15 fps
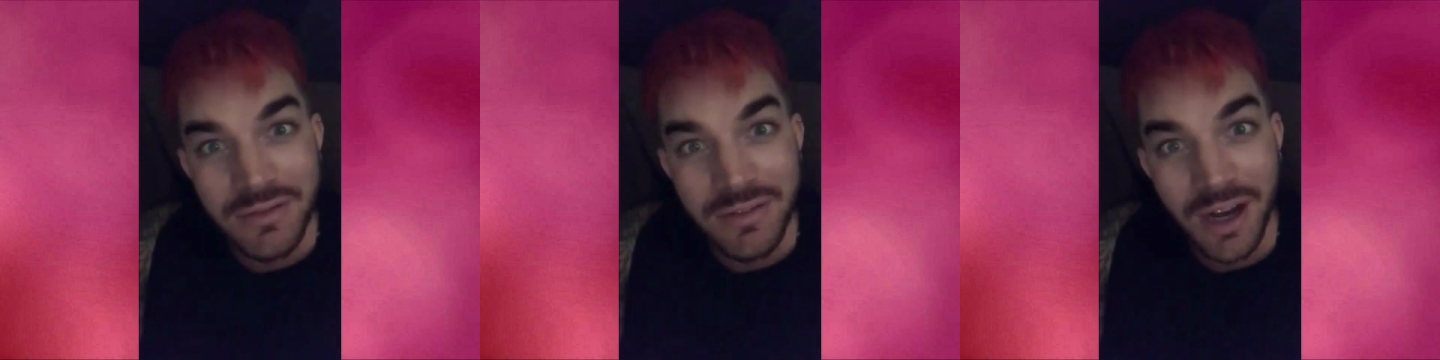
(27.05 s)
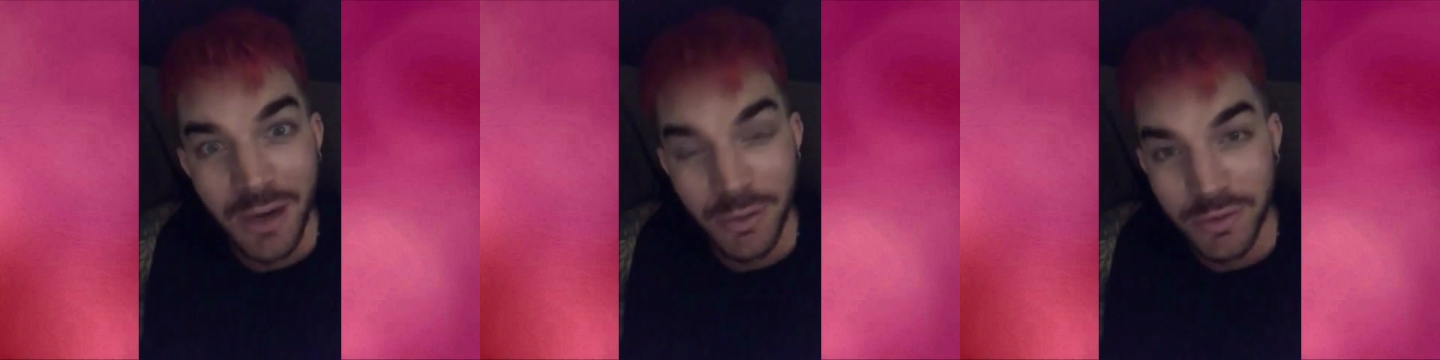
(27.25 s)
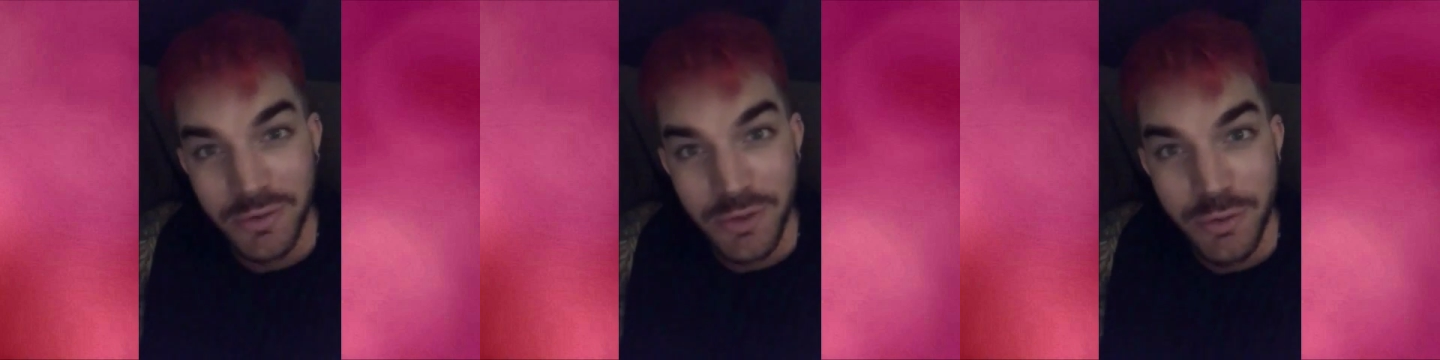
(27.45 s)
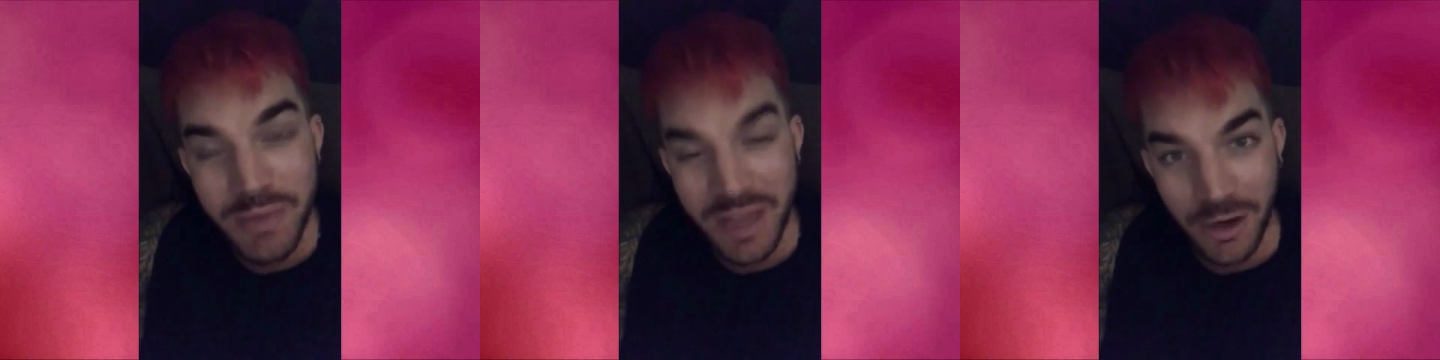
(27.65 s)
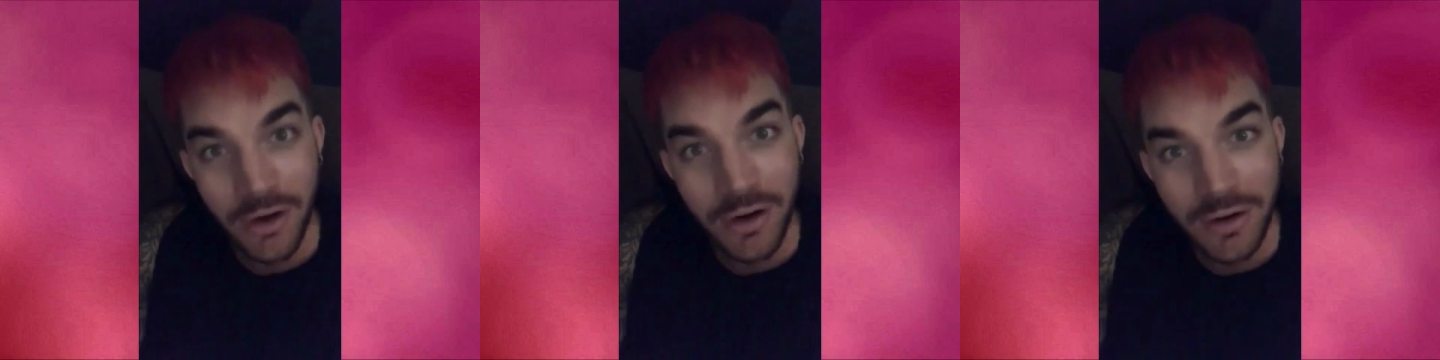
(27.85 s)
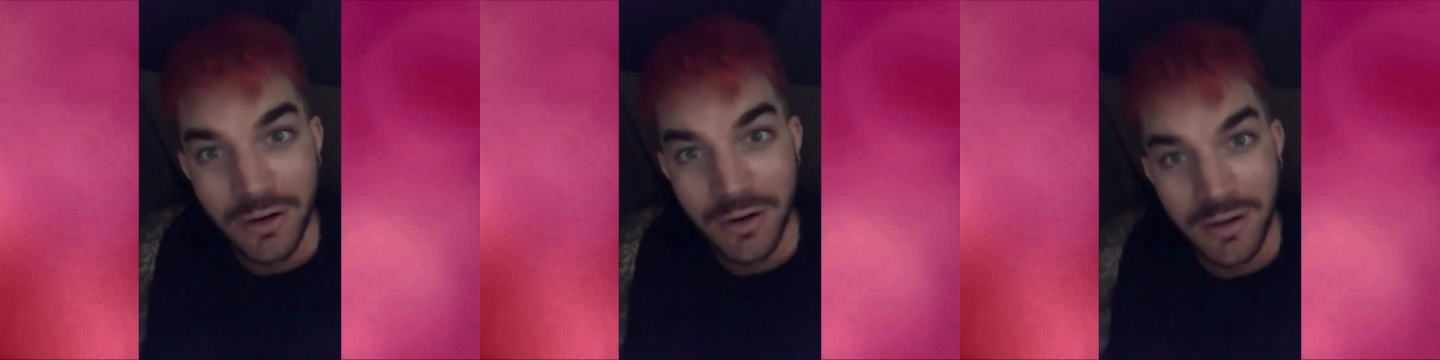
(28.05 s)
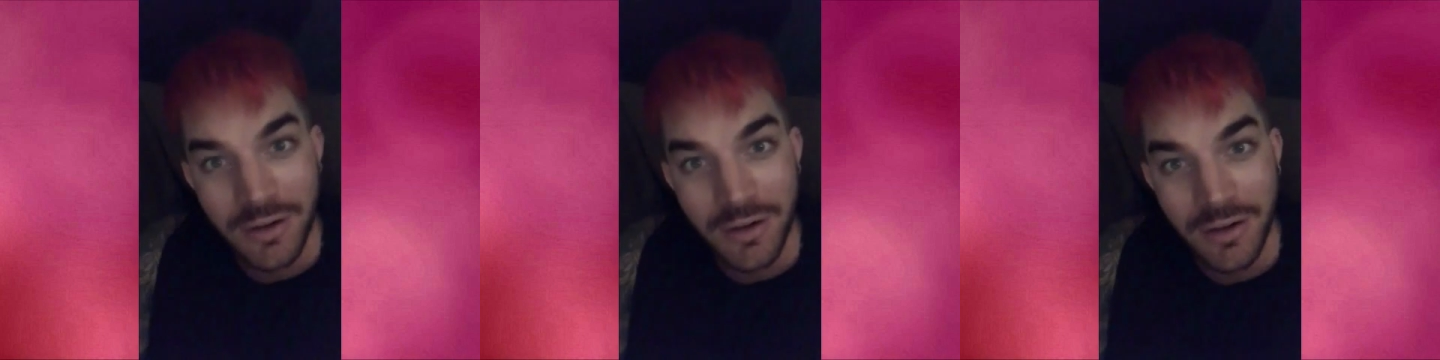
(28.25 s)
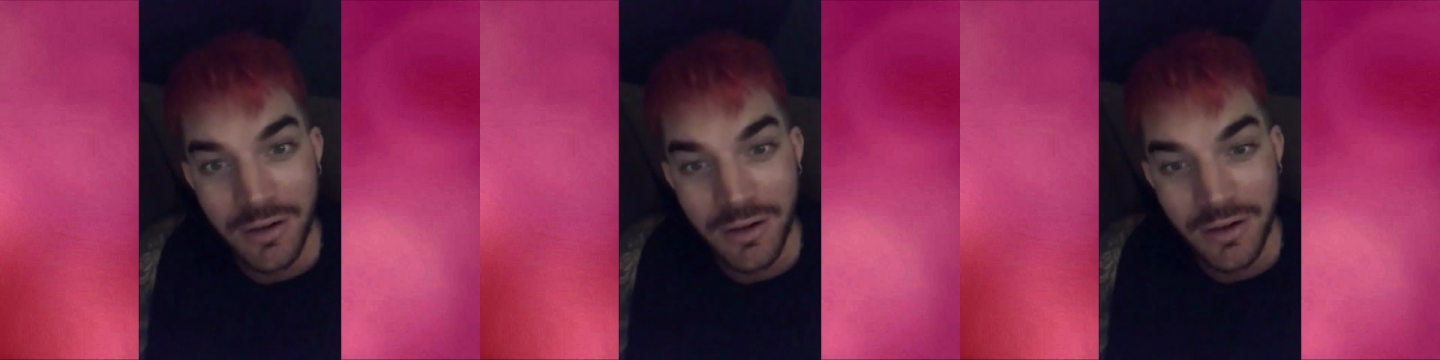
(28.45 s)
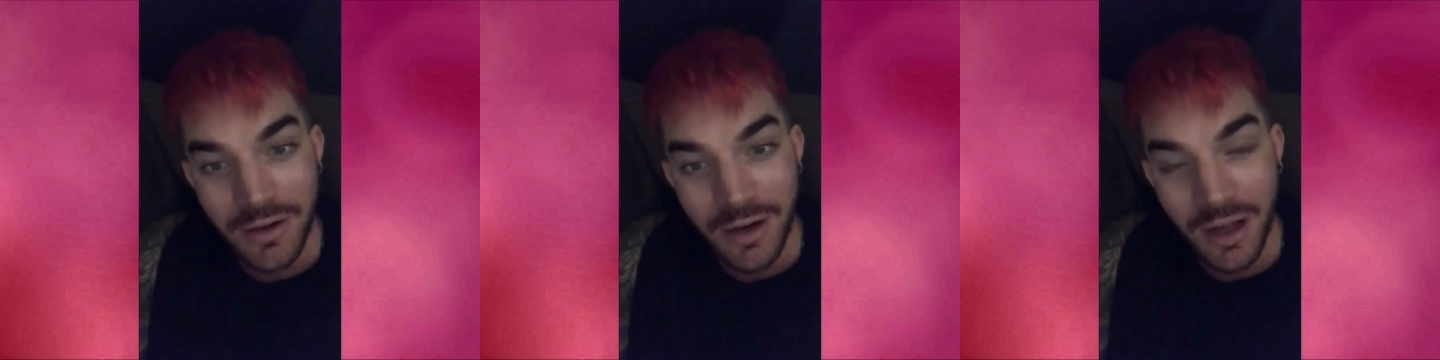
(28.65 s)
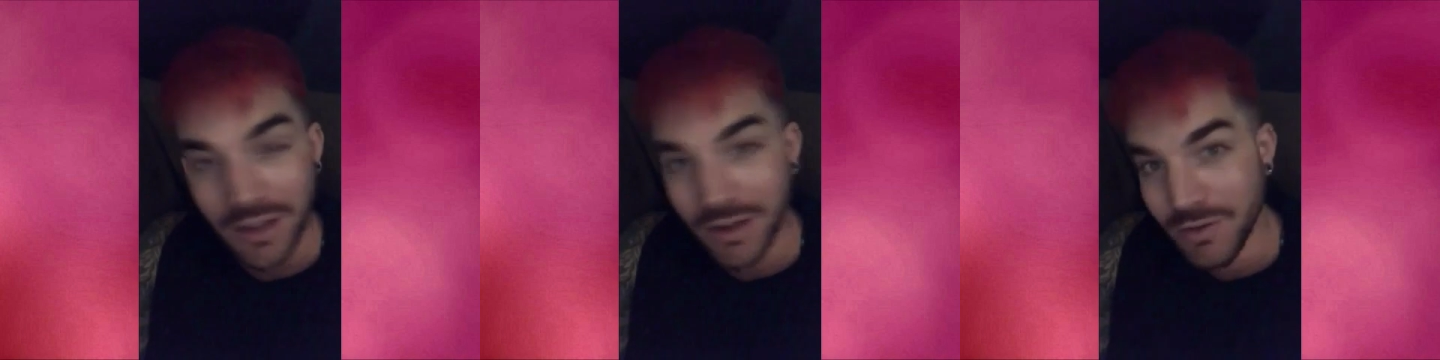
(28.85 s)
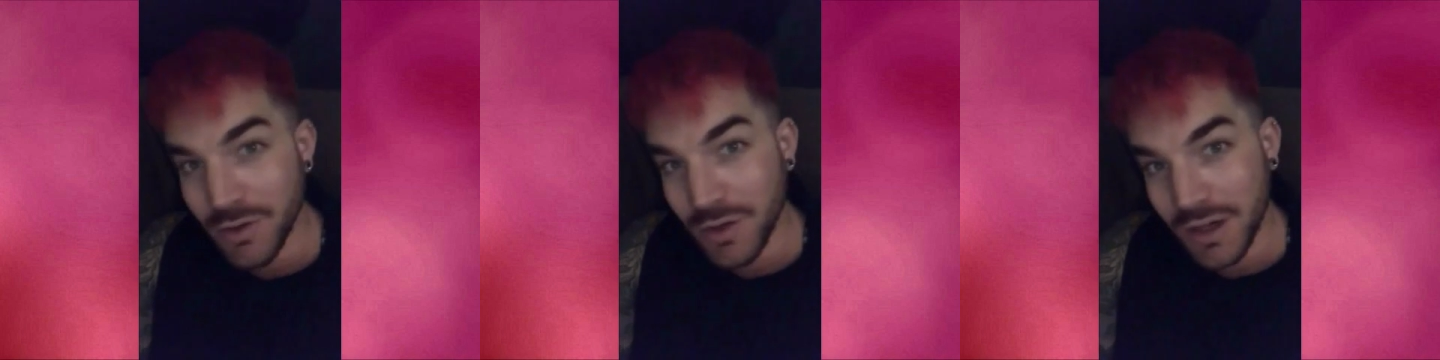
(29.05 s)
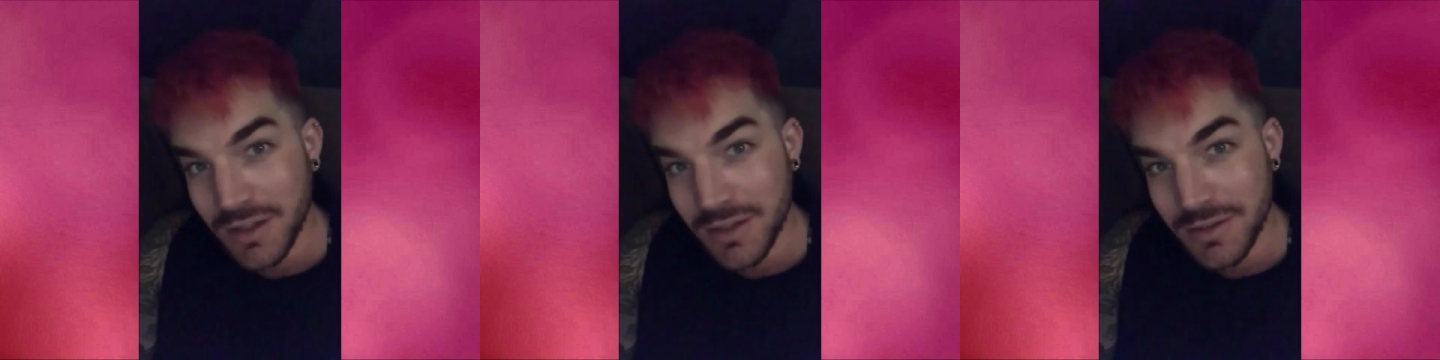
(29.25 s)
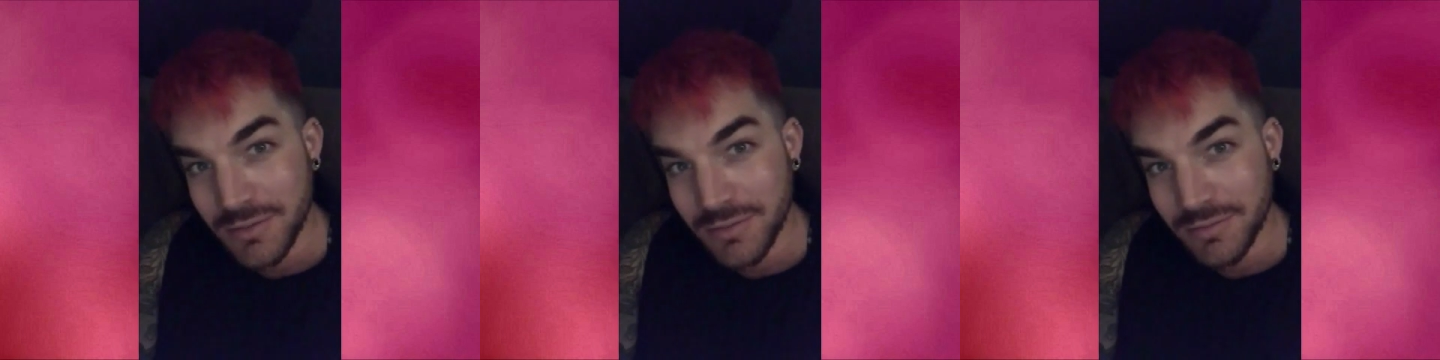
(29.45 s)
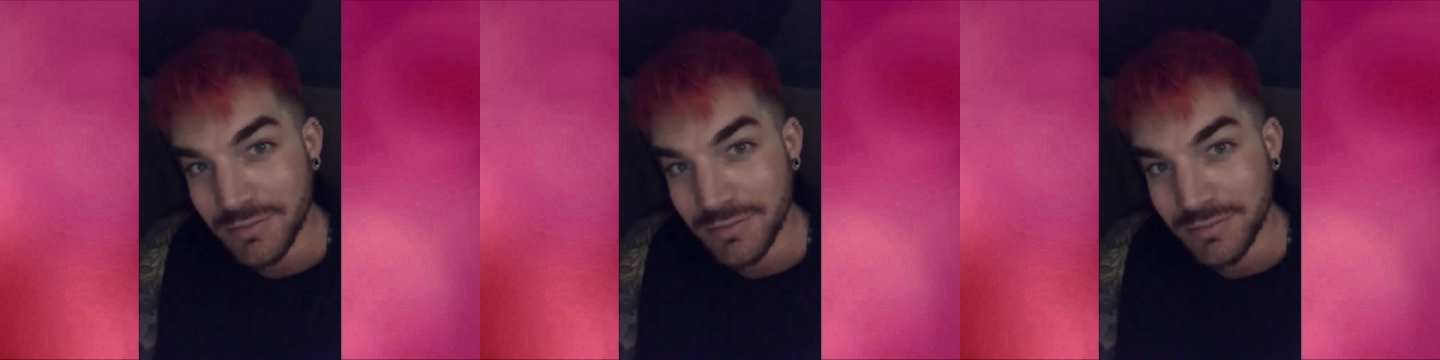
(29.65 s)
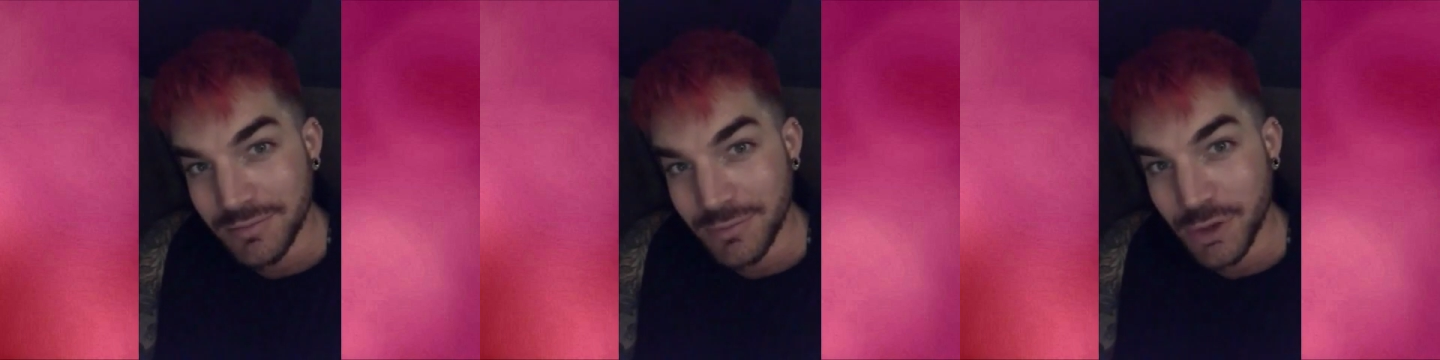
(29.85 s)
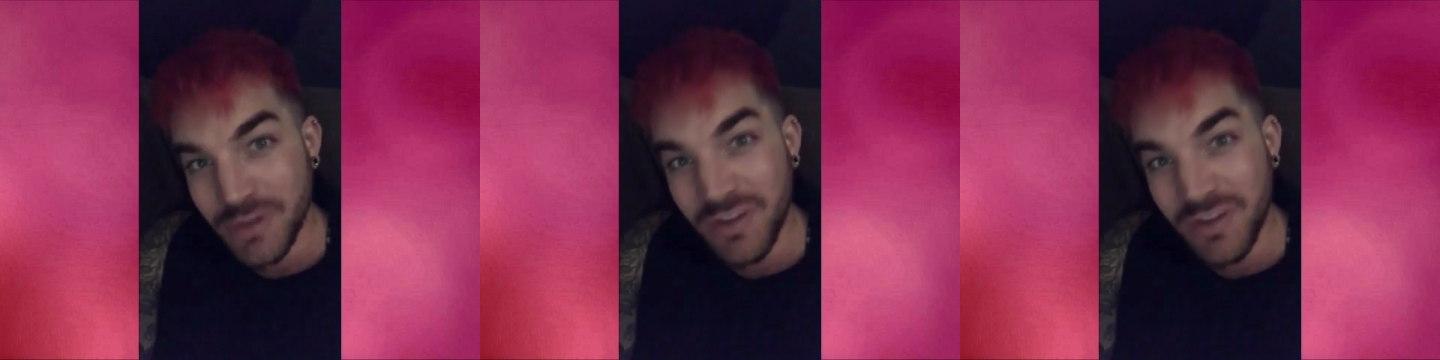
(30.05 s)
I will do better. I love you guys. Two